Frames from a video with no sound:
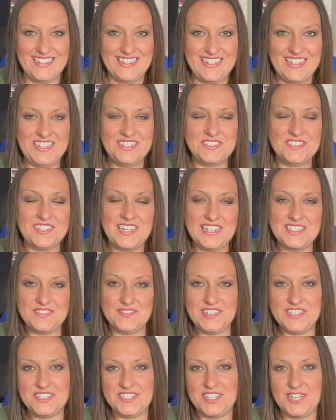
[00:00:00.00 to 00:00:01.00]
In today's
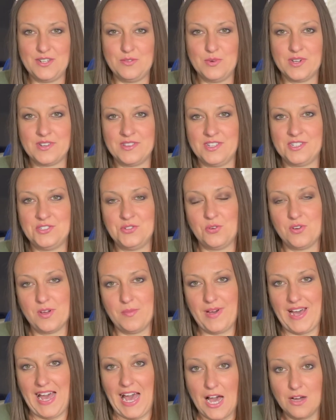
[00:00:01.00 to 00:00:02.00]
video, we're going to talk
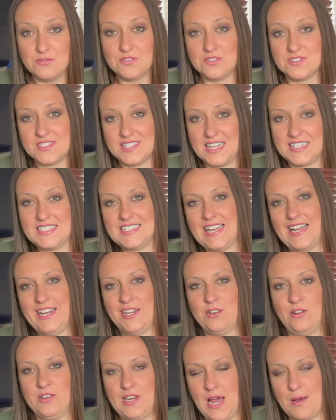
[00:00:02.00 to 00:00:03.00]
about how to start selling
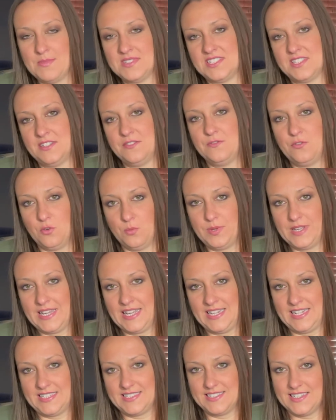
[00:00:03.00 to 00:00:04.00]
on Amazon for
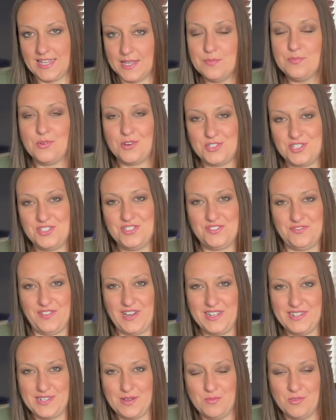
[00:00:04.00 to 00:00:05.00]
beginners. Keep watching to
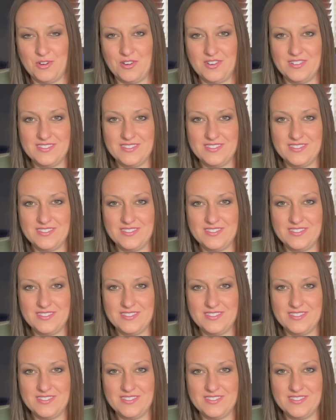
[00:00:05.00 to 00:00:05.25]
find out more.